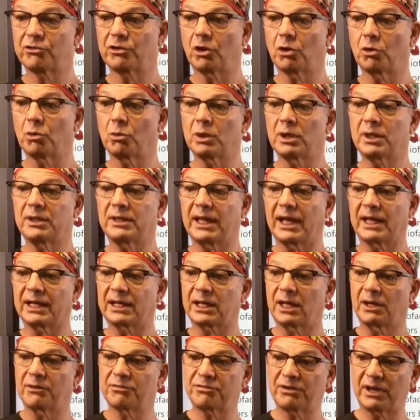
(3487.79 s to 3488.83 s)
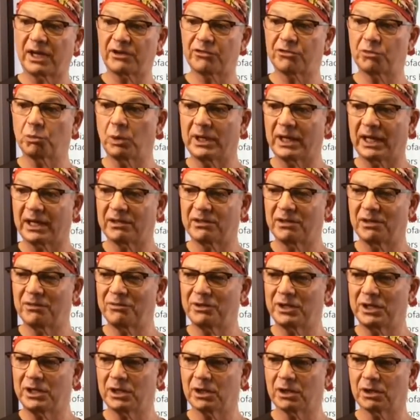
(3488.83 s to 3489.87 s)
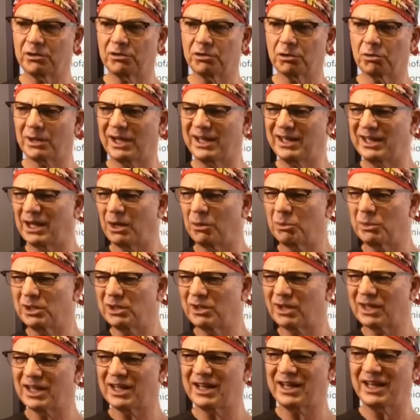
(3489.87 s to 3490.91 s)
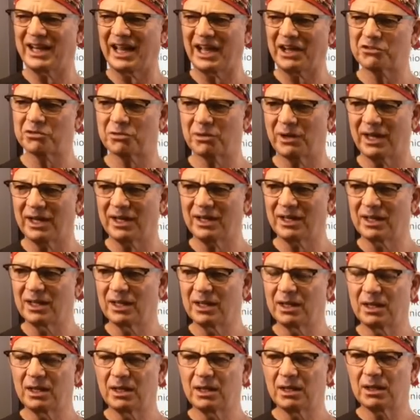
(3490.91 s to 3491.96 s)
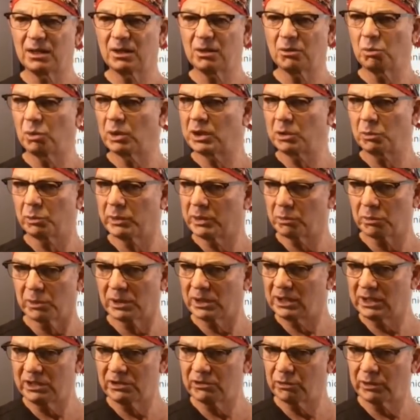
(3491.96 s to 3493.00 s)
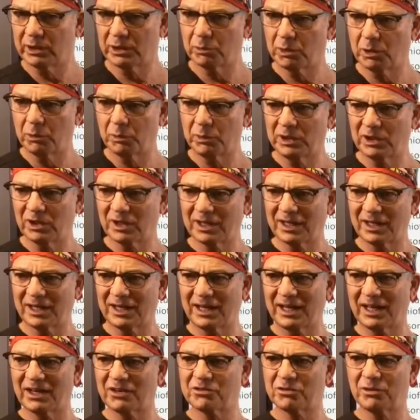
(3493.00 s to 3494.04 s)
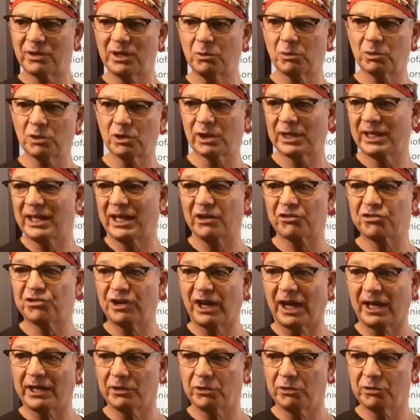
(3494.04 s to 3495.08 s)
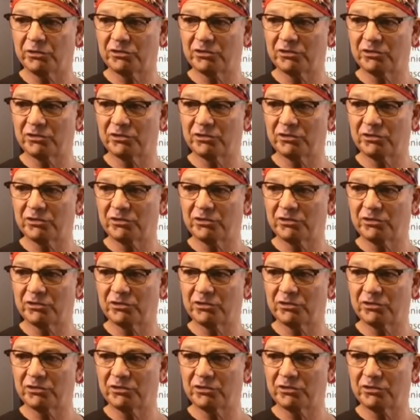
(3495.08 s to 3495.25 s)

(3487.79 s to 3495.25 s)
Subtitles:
So this is coming. All of this is coming. We'll have drugs that allow you to heal the bone much faster.